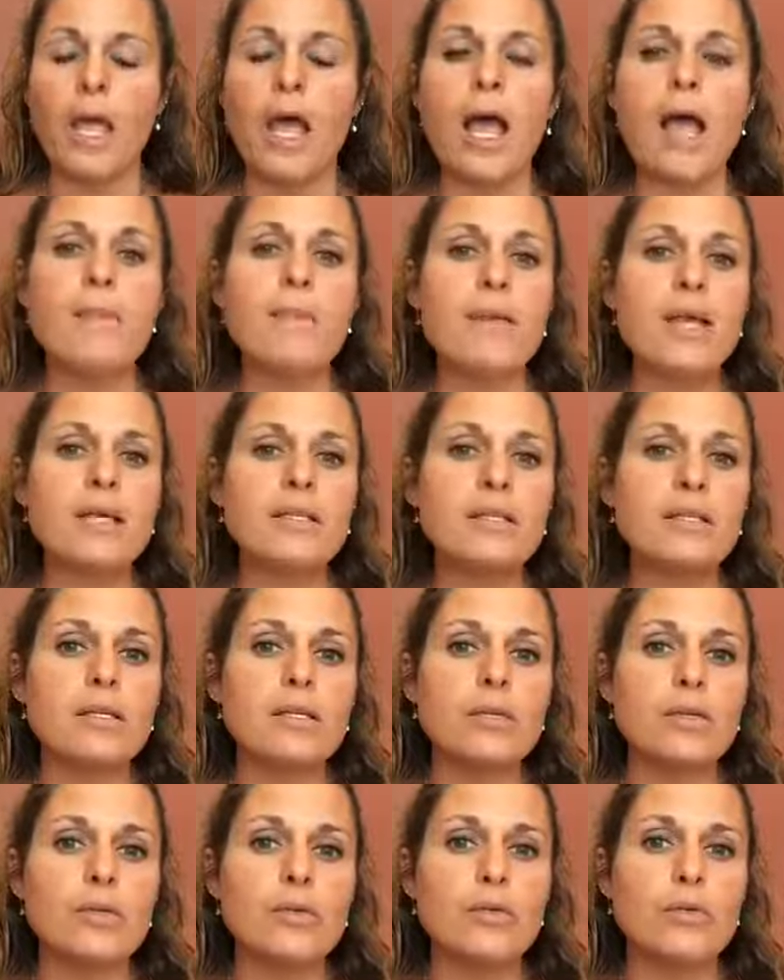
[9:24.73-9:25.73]
I'm
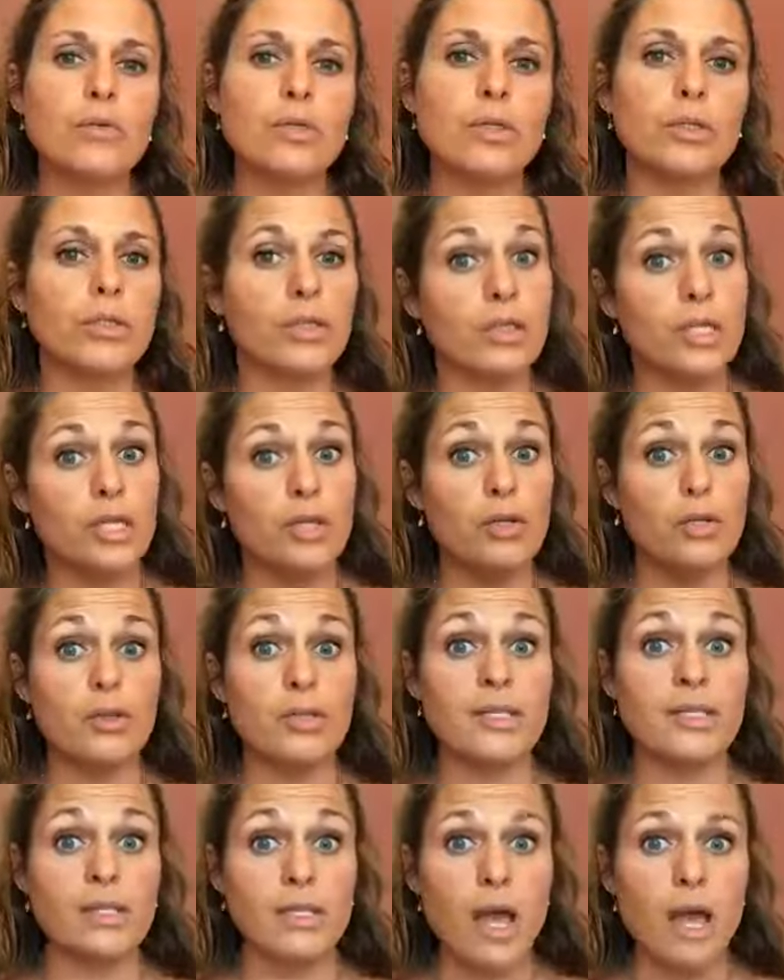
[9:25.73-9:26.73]
asking you to look at
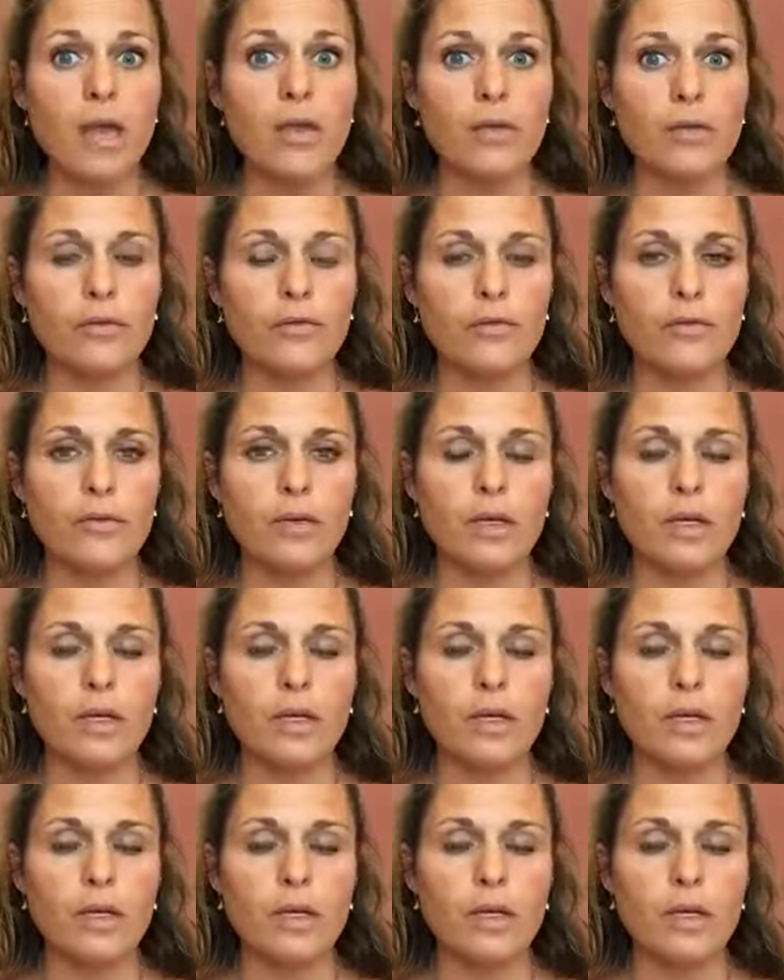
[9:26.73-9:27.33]
yourself,